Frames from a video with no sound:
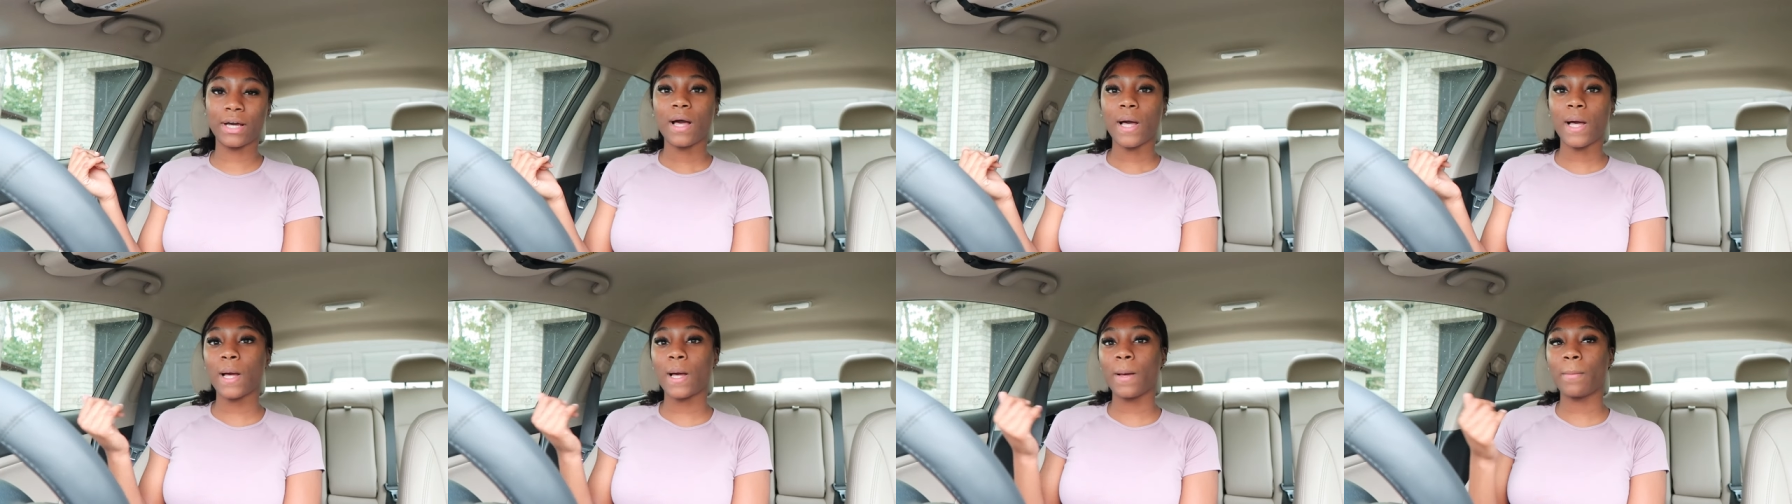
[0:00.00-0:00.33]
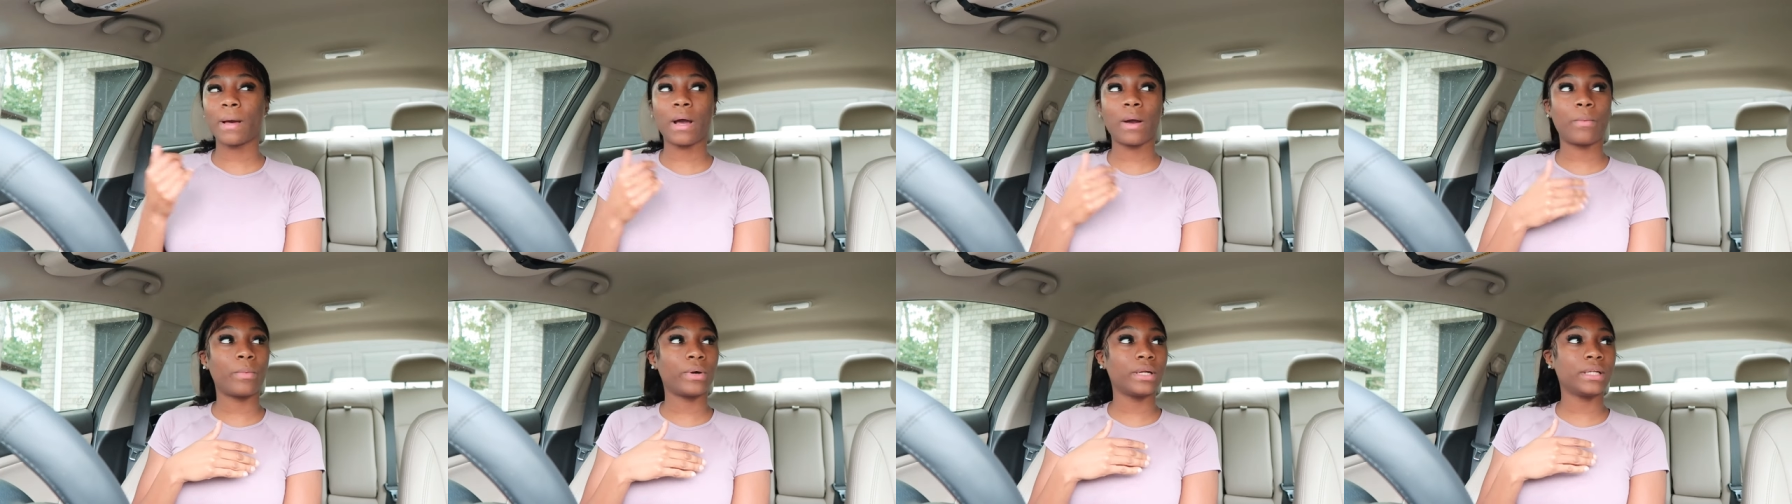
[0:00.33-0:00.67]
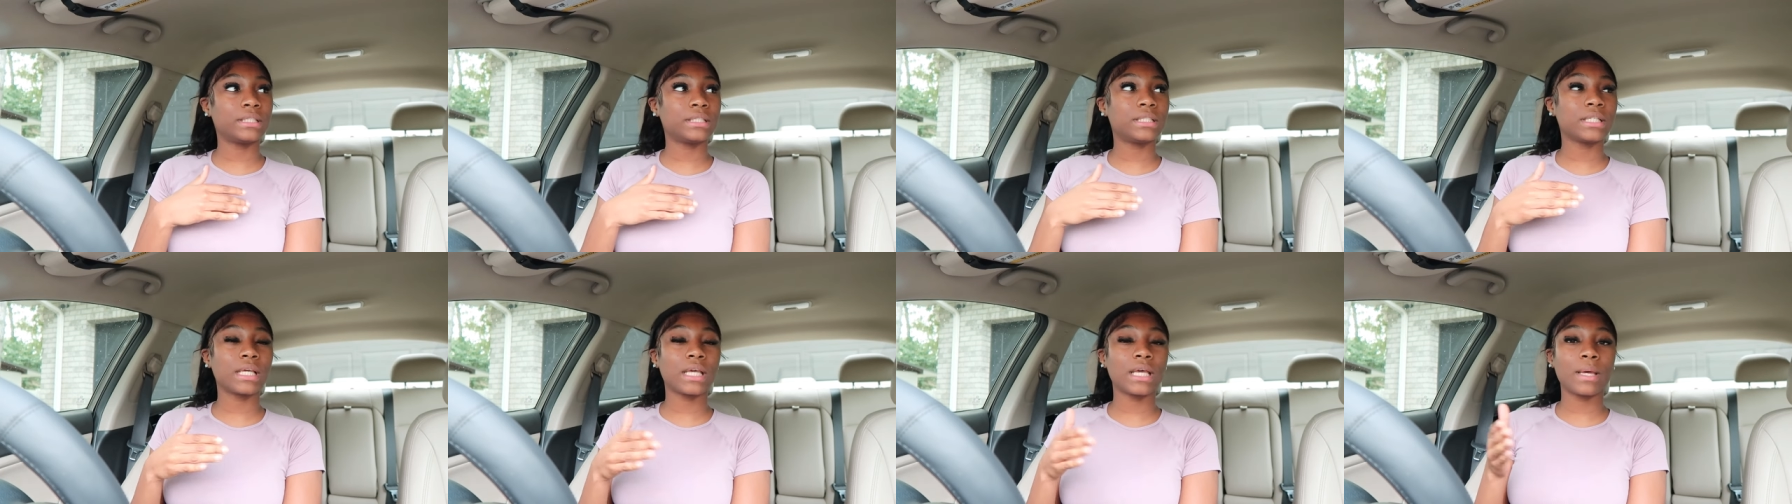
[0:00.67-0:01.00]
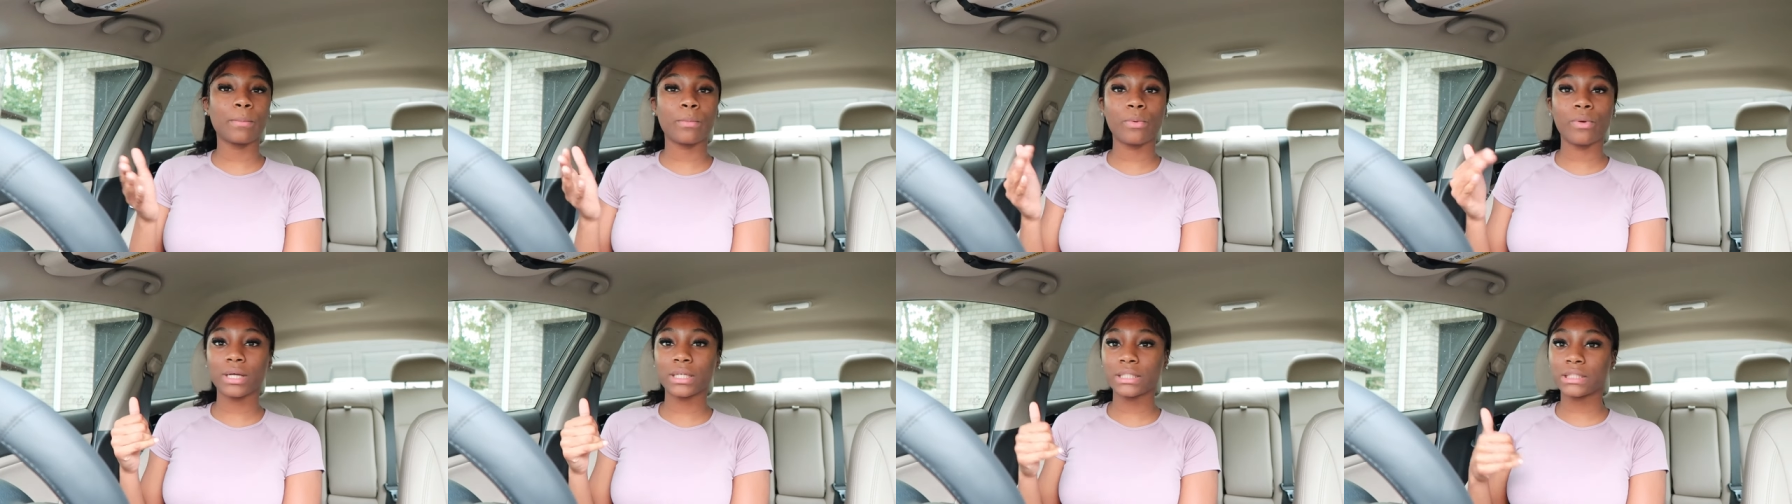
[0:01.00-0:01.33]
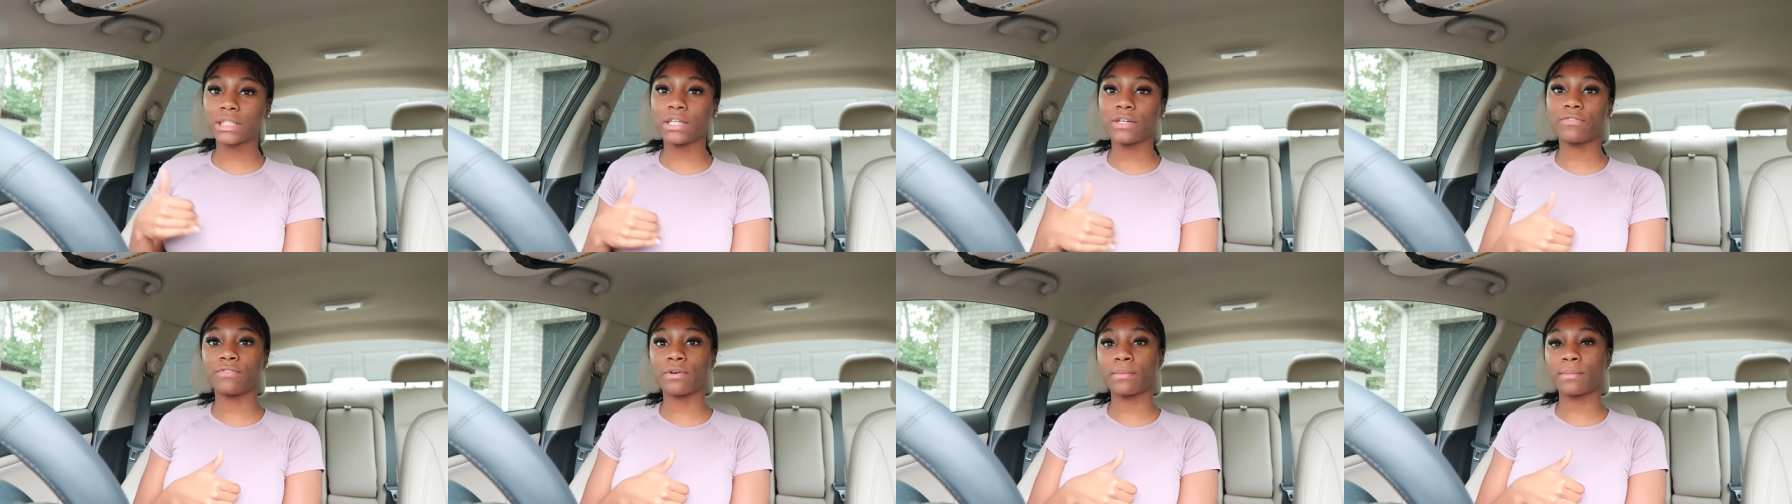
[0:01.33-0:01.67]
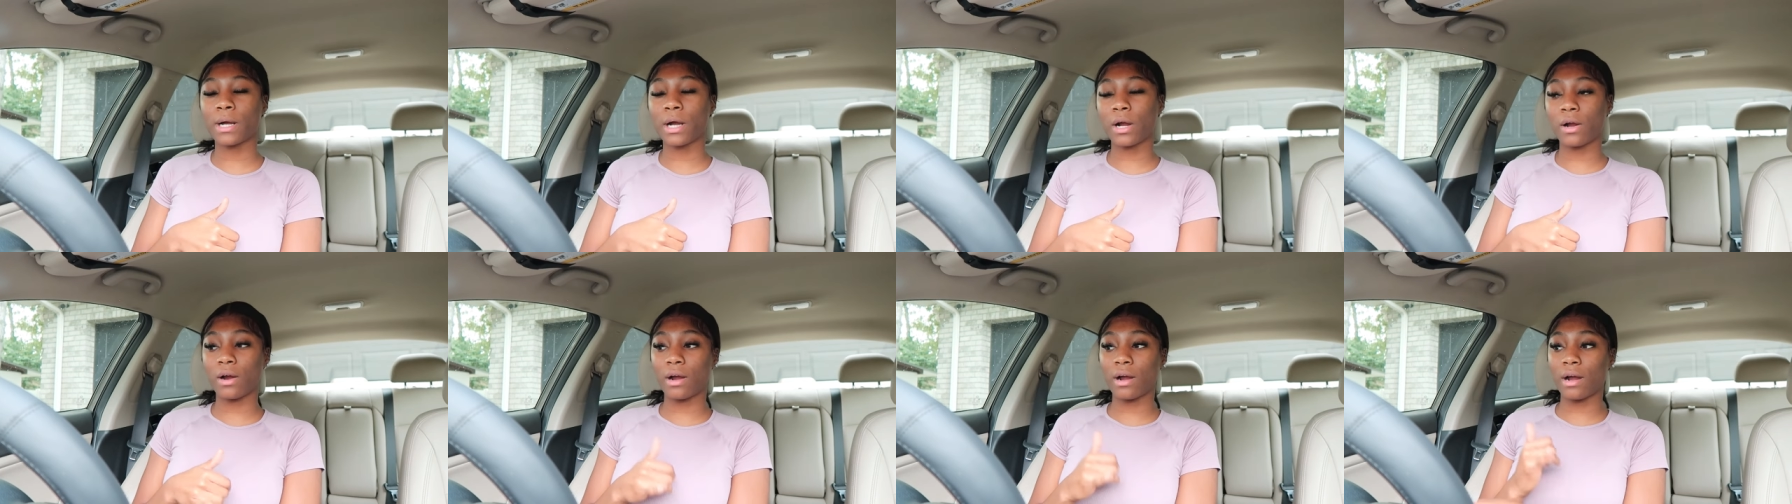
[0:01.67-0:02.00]
Um, I wanted to get more stuff for
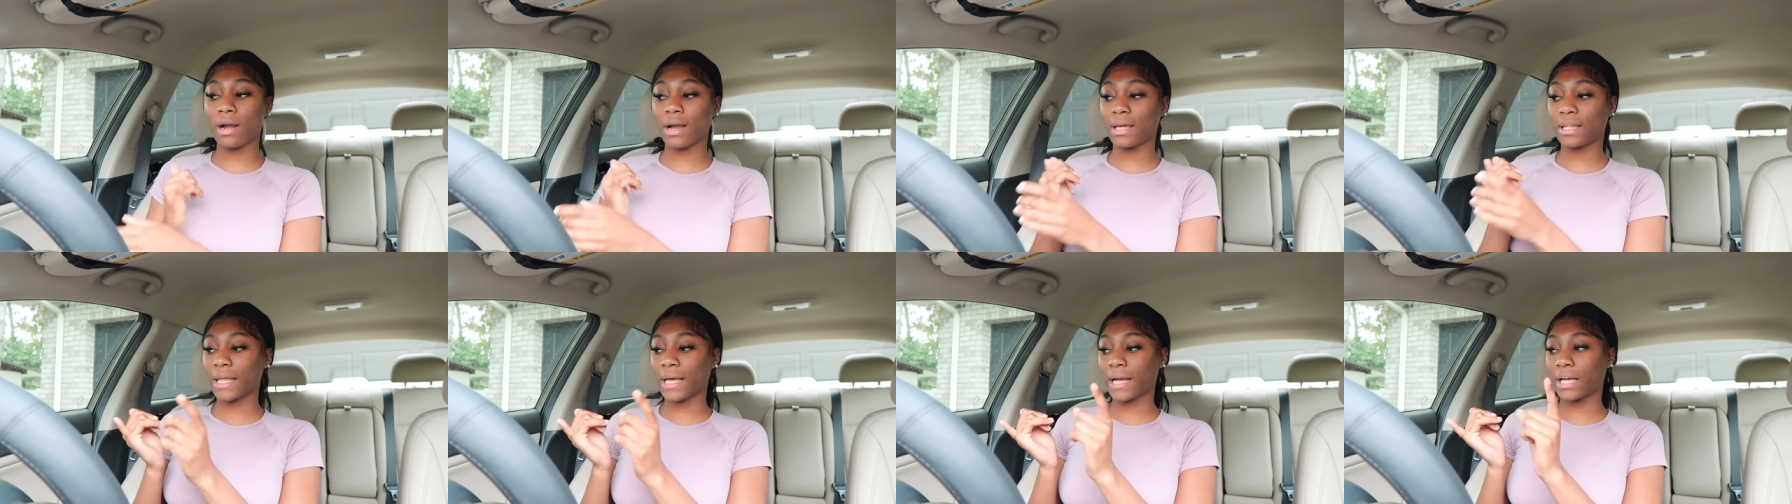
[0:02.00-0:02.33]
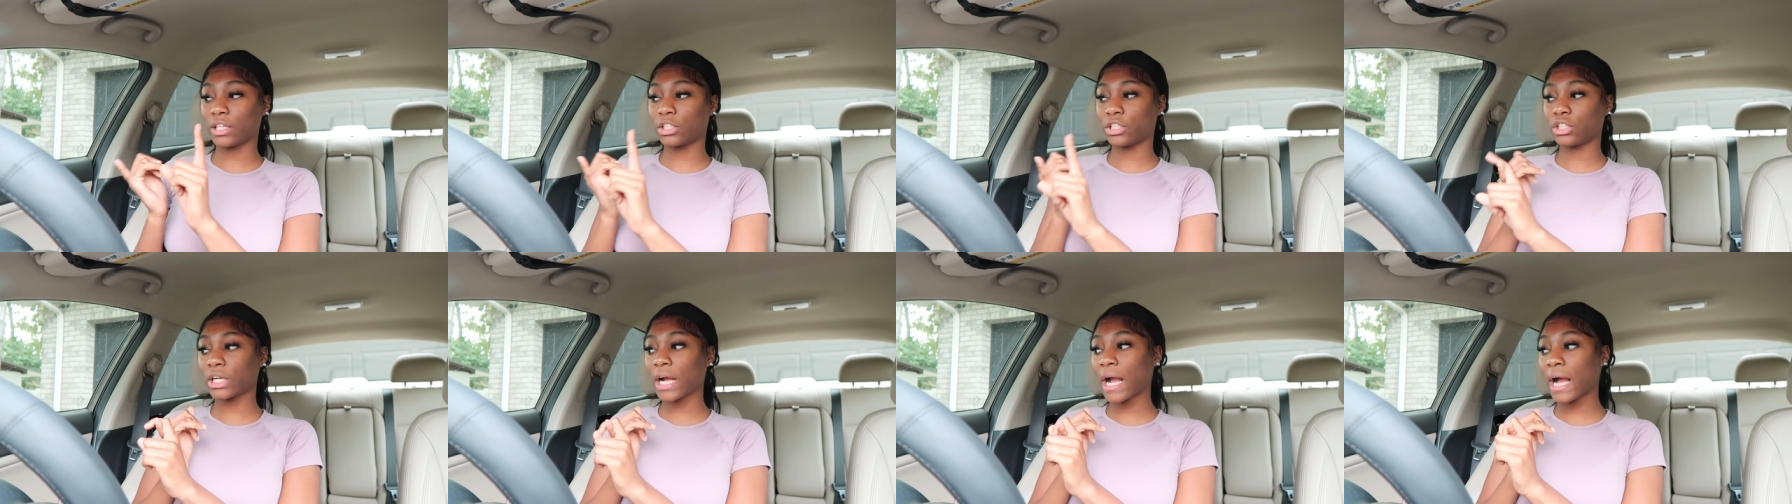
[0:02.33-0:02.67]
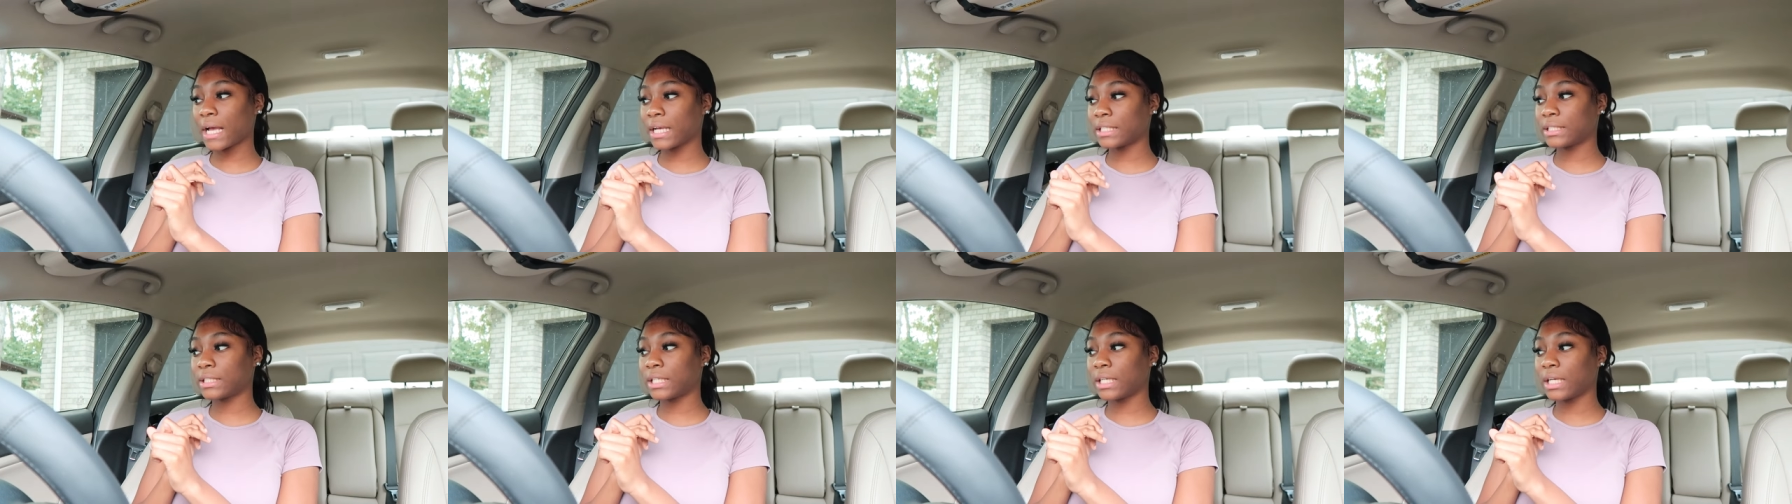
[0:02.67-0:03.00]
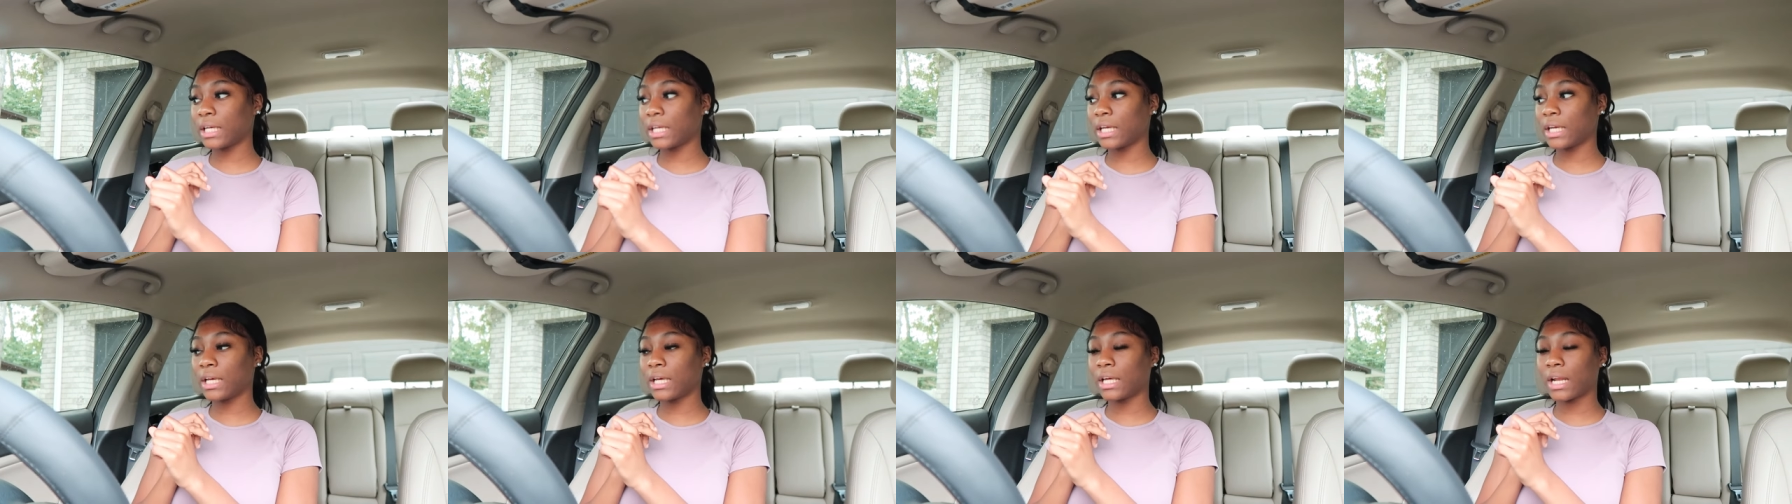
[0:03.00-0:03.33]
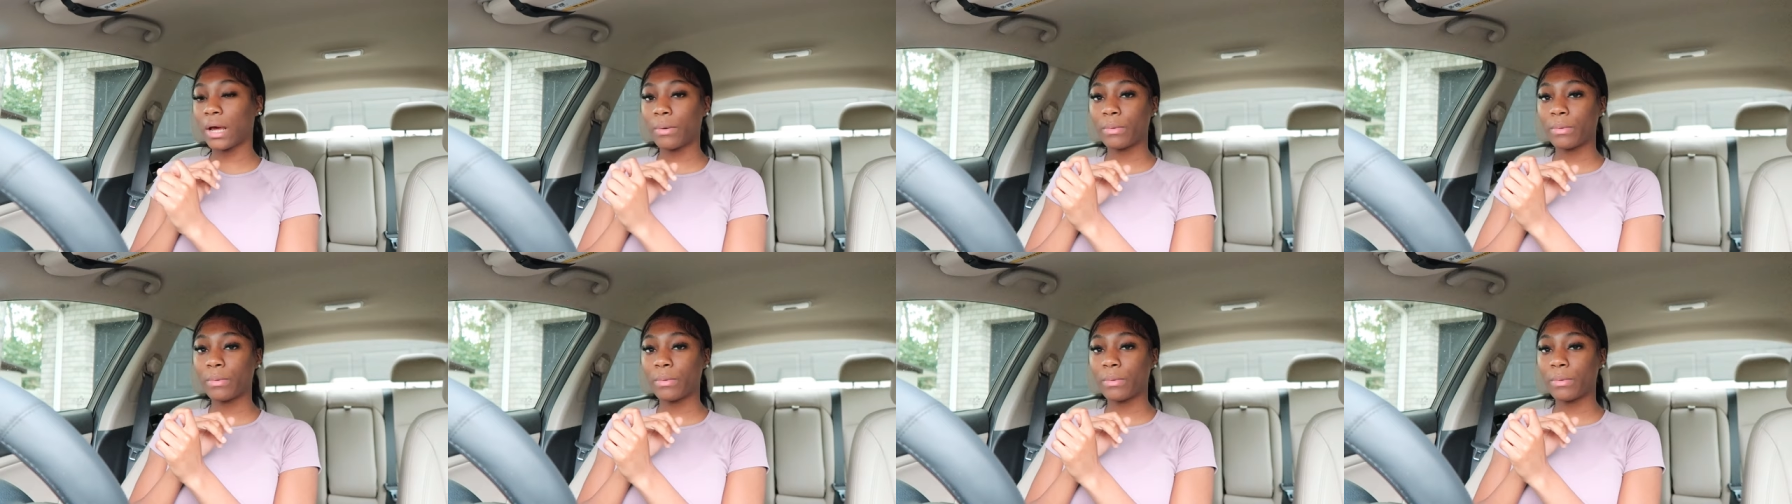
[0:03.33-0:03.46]
my car, like a trash can.